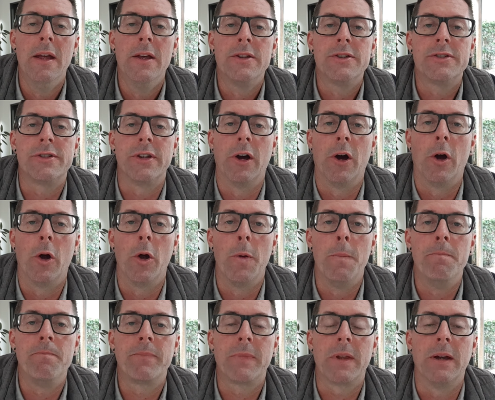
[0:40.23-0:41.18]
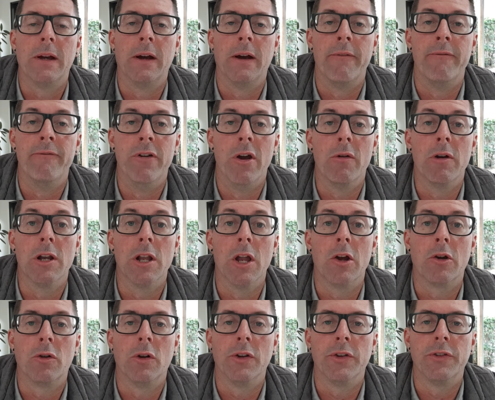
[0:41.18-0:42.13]
So very
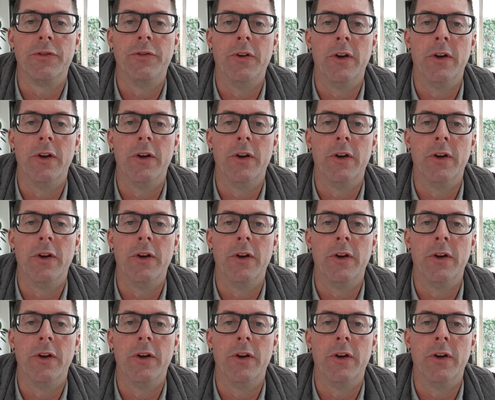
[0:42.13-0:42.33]
low cost